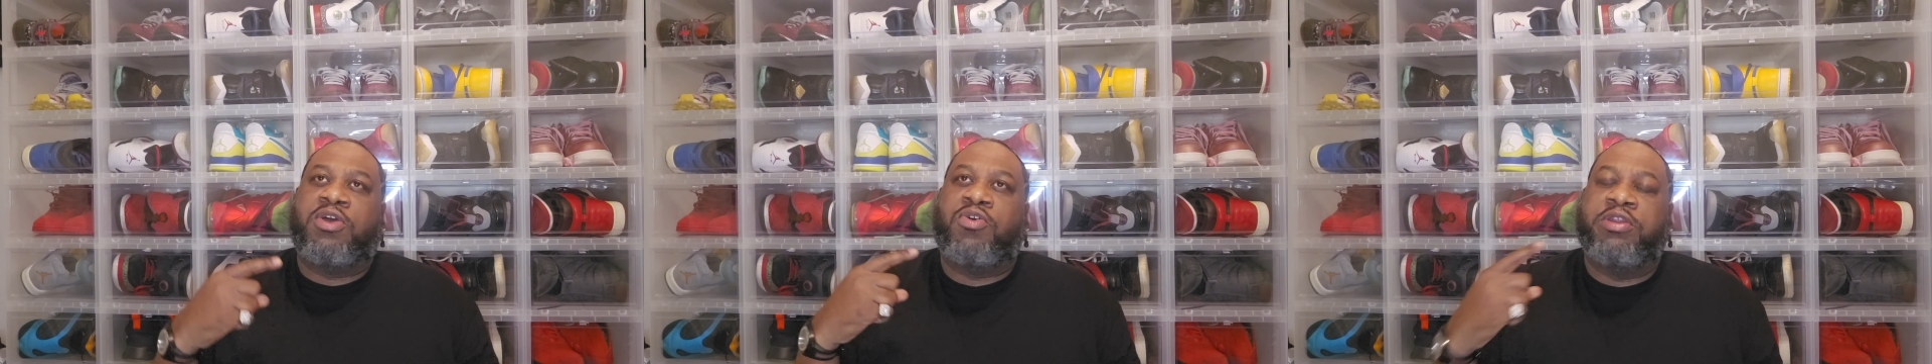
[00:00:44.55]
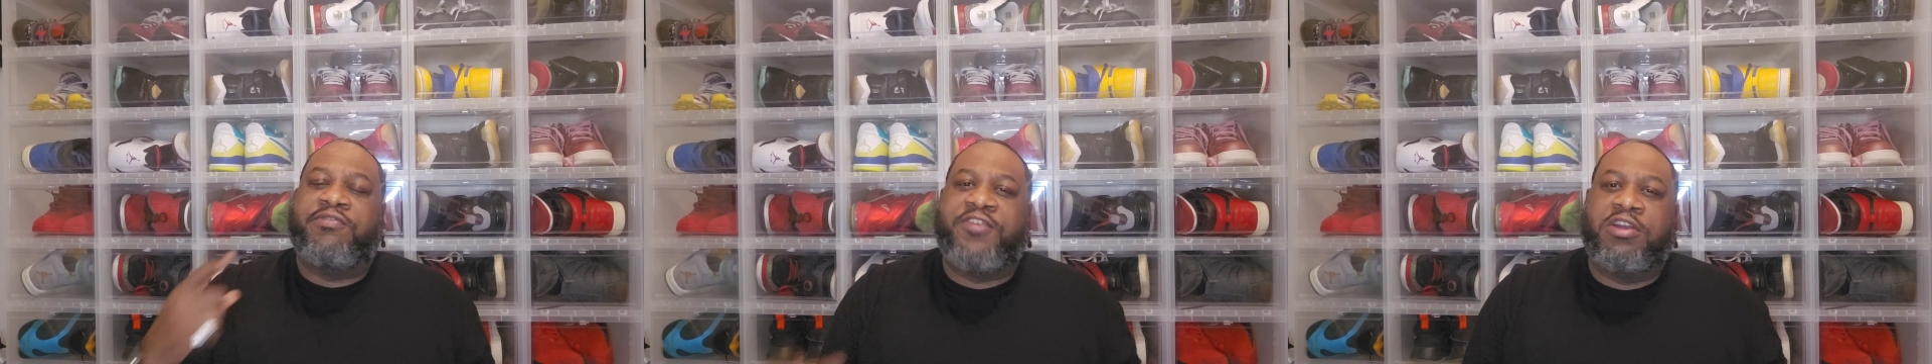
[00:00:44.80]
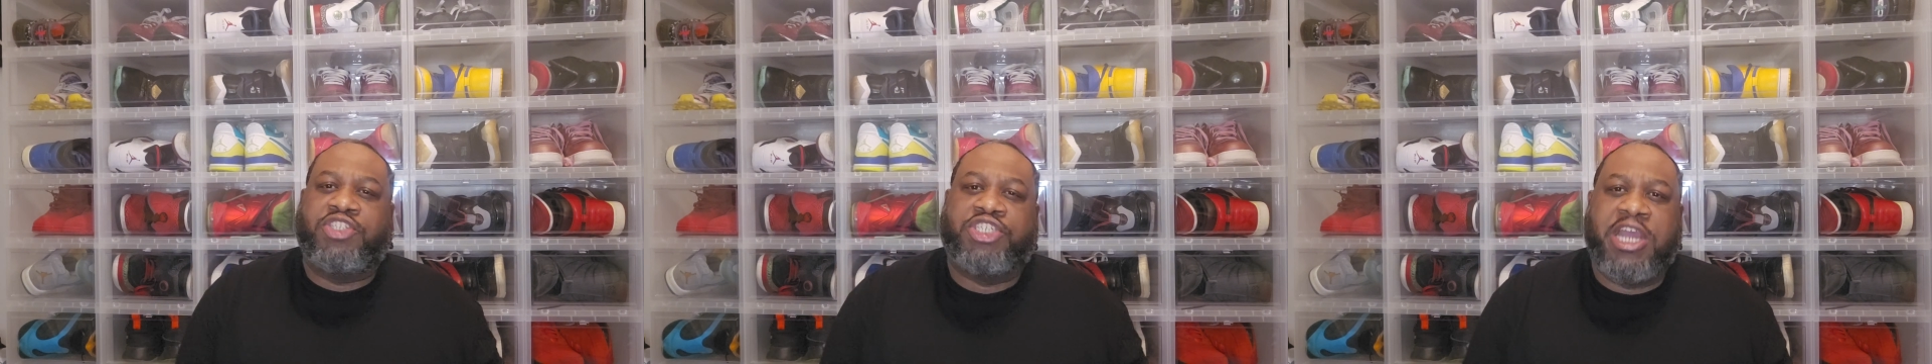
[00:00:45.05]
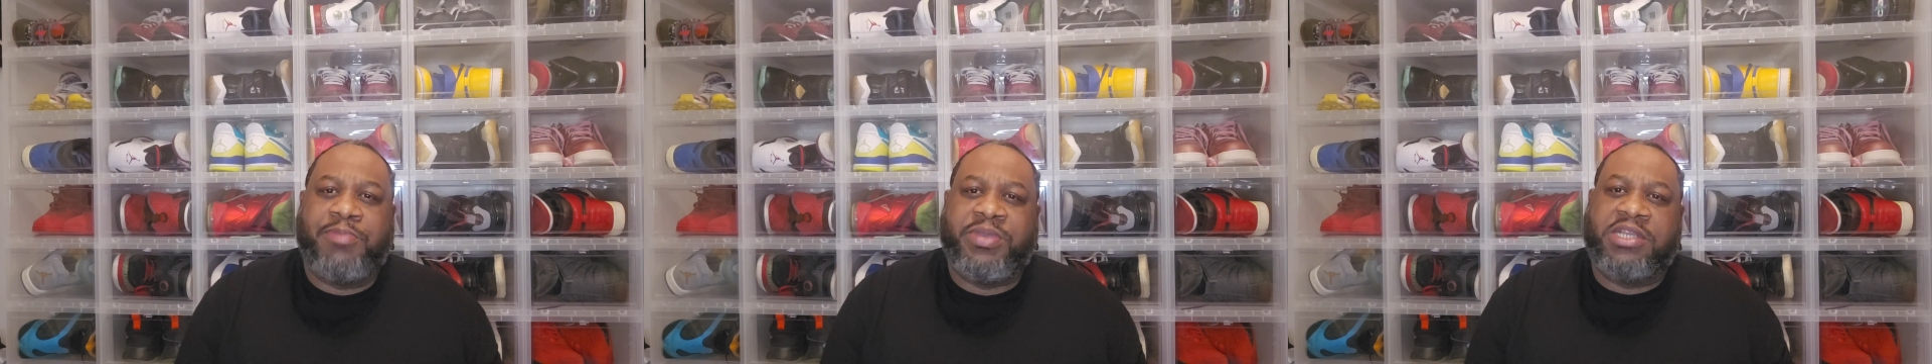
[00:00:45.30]
on the first
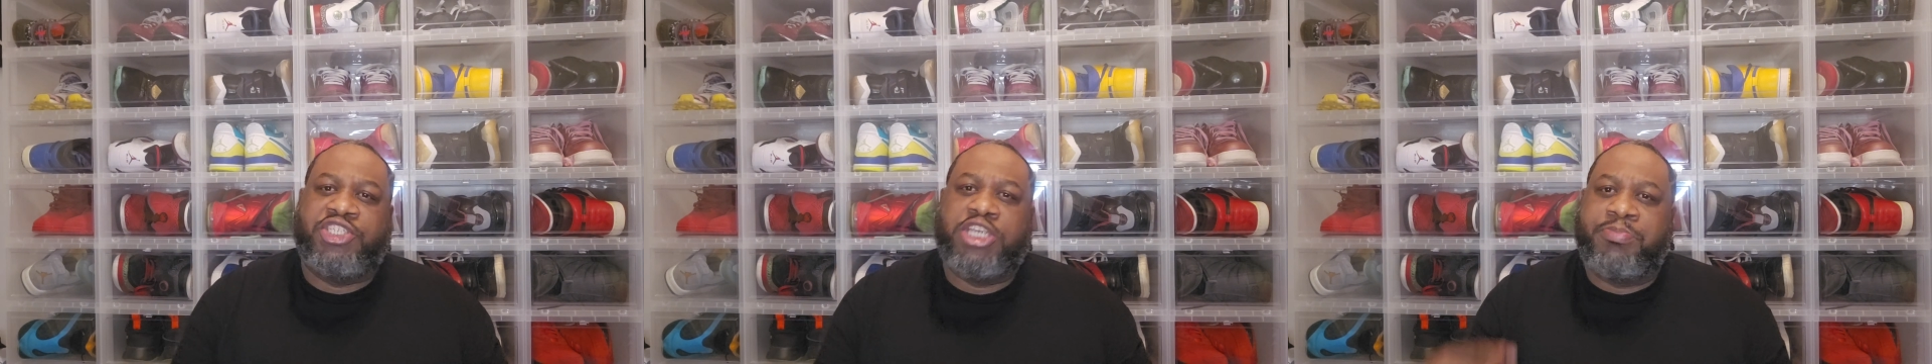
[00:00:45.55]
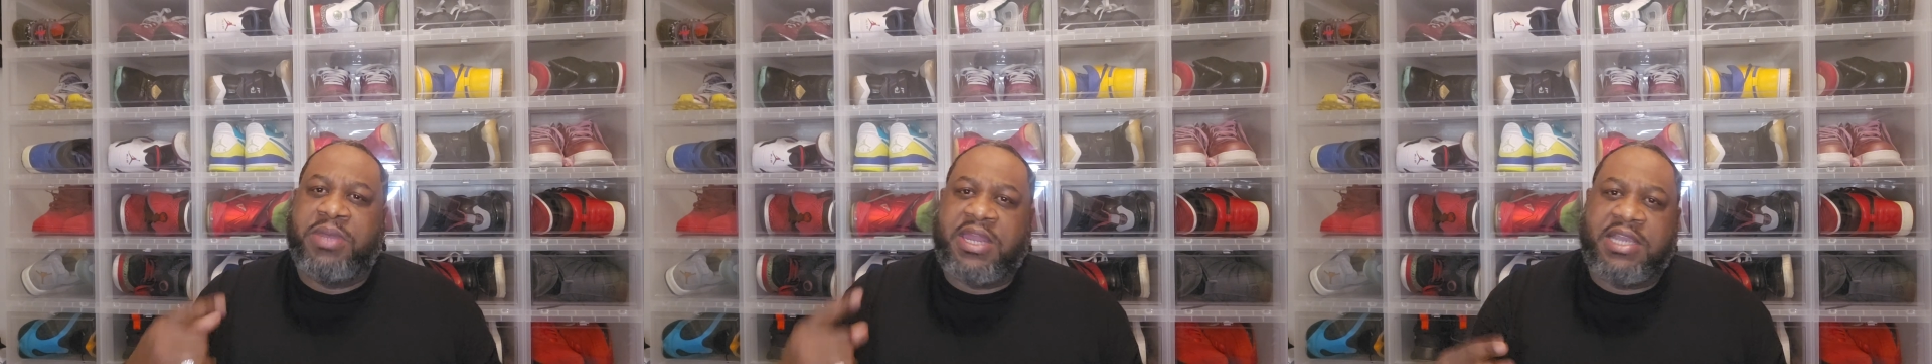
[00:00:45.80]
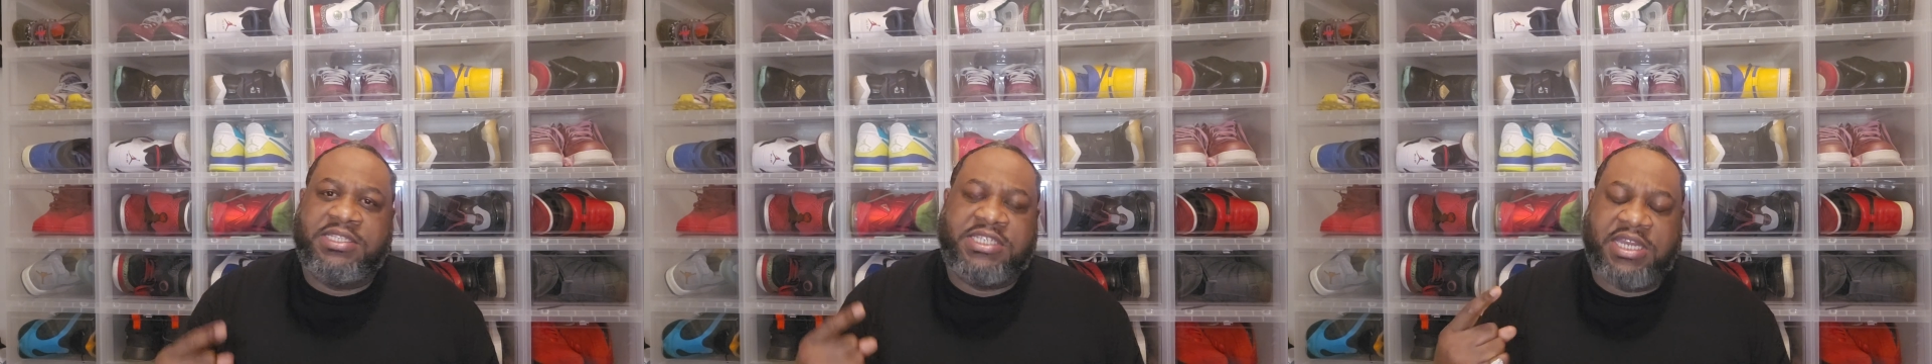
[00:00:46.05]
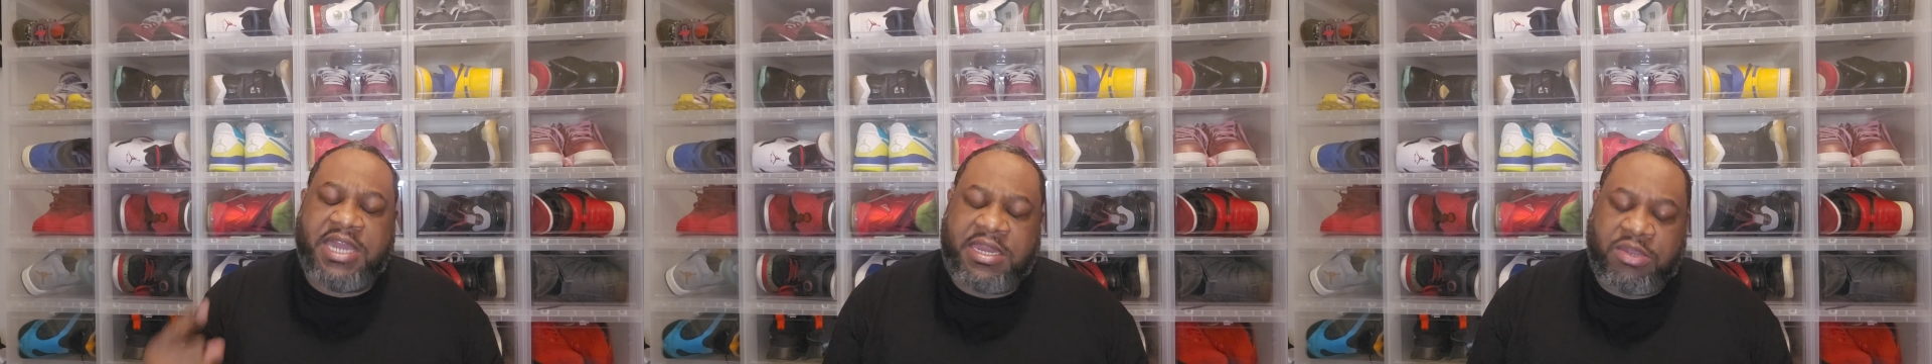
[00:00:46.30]
championship in
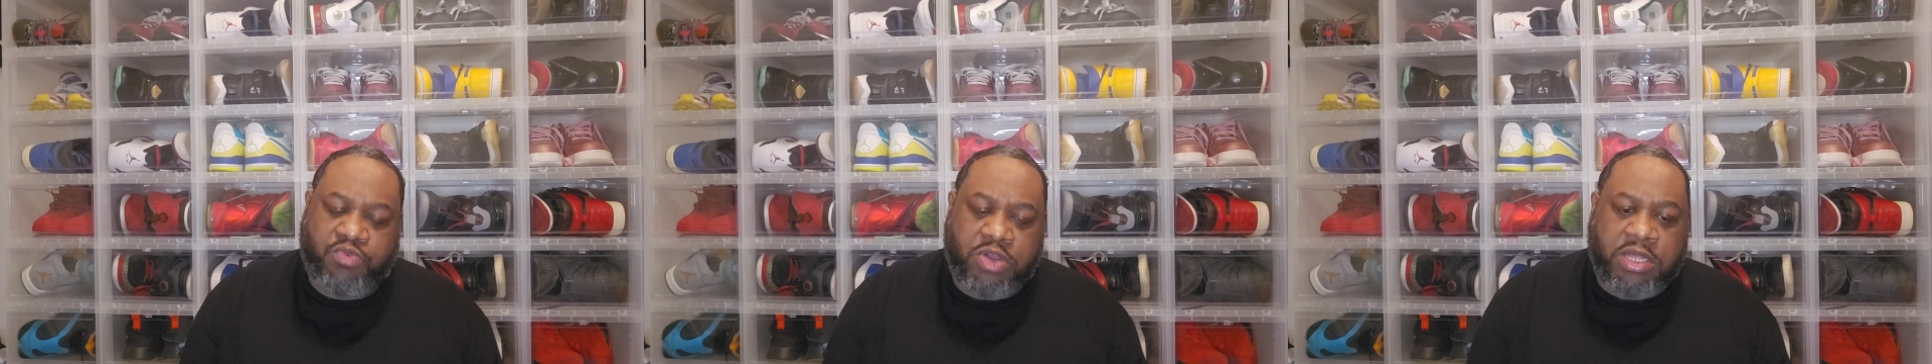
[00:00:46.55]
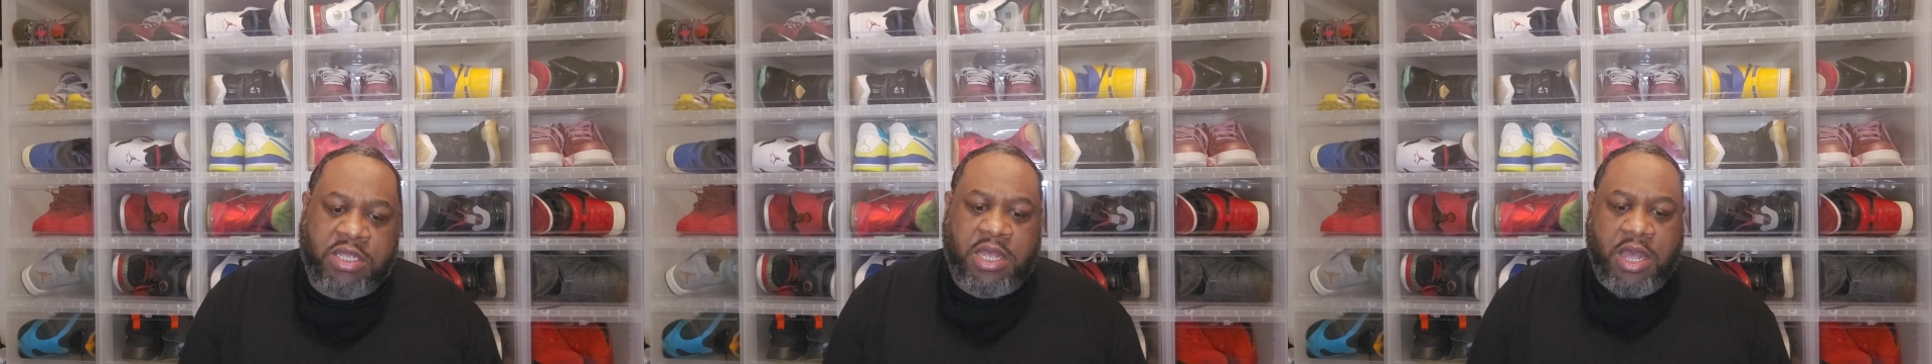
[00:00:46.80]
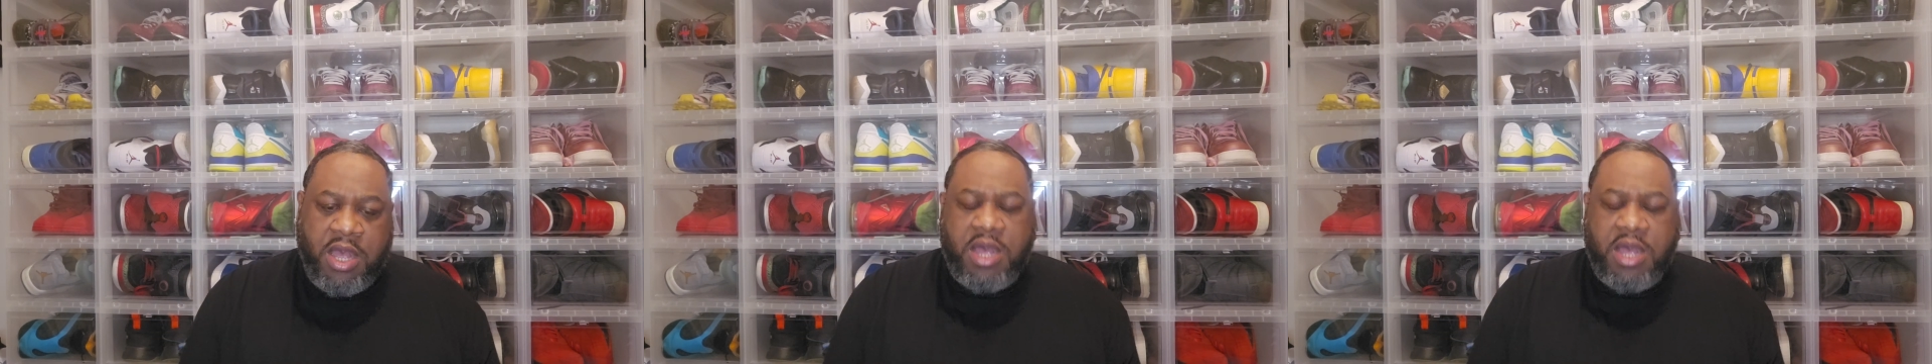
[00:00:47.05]
1991